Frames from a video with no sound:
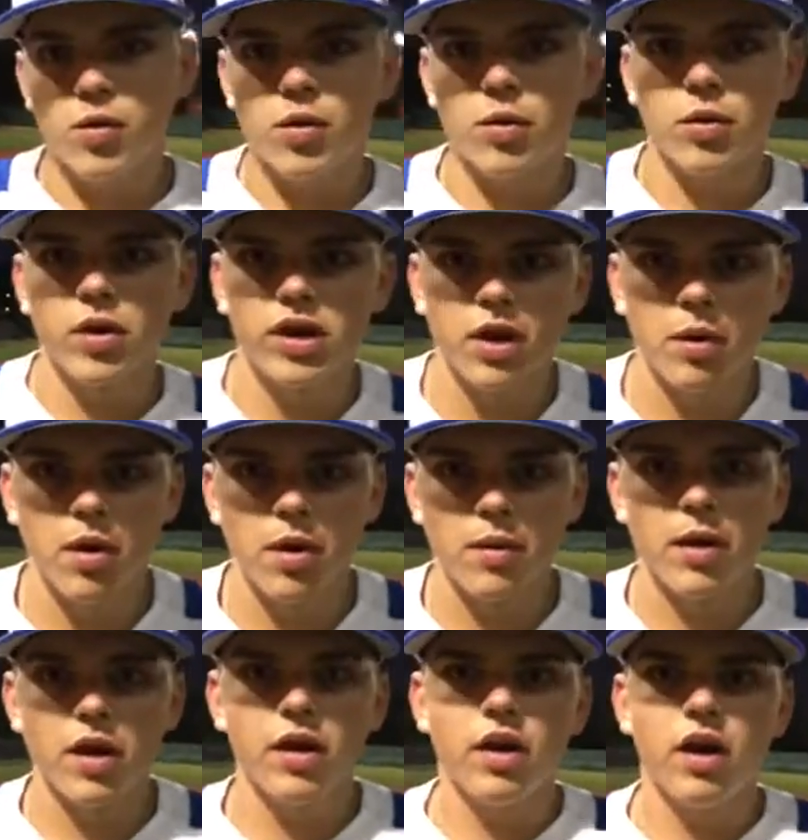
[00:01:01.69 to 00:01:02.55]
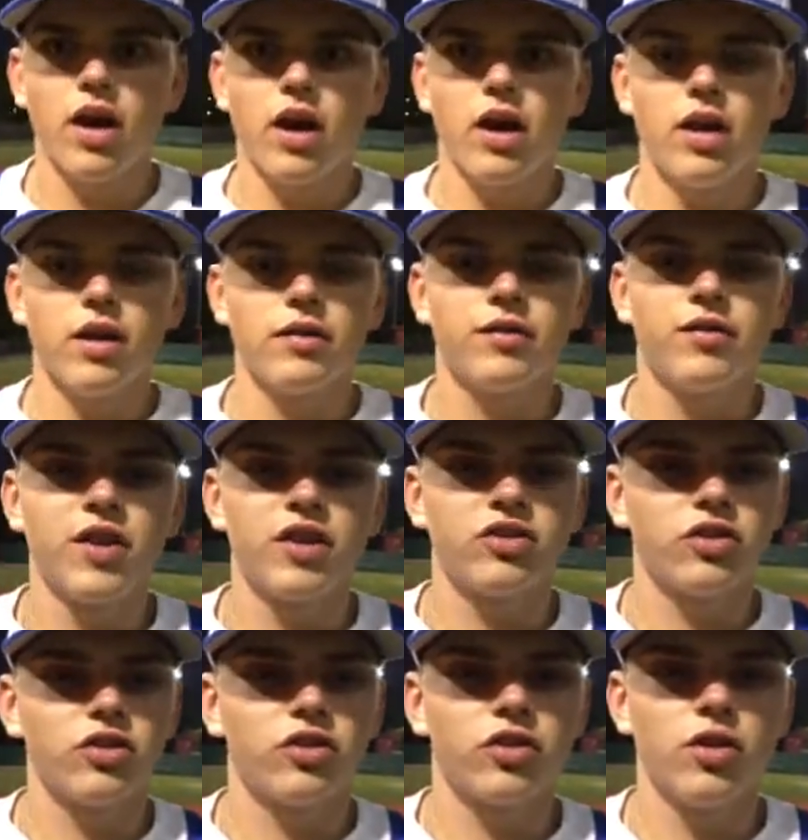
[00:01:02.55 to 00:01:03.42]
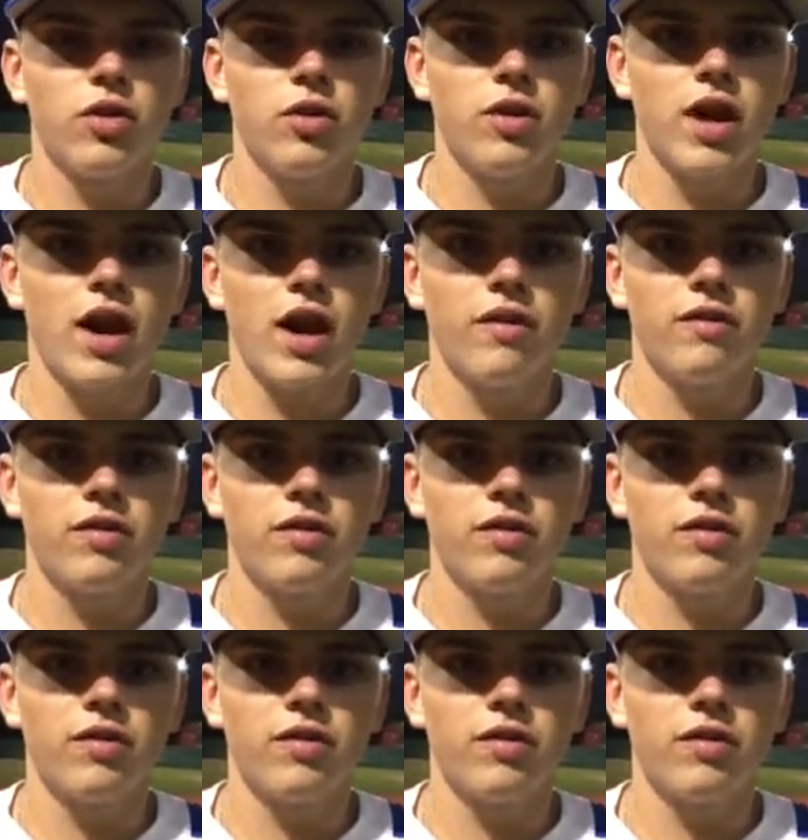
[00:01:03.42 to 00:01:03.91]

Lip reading: we want to come out here, finish in 2 and not